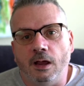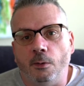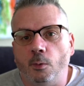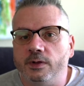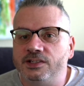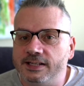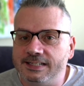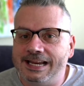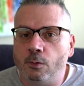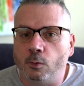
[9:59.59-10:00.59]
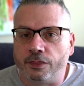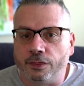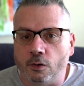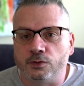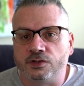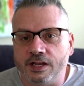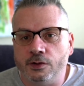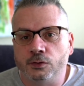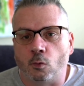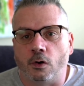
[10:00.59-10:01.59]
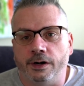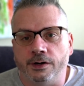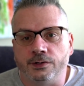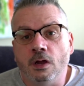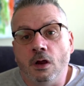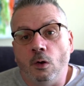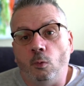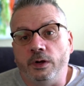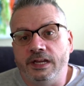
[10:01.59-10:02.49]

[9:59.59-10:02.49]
And when we sit down with those sales warriors, we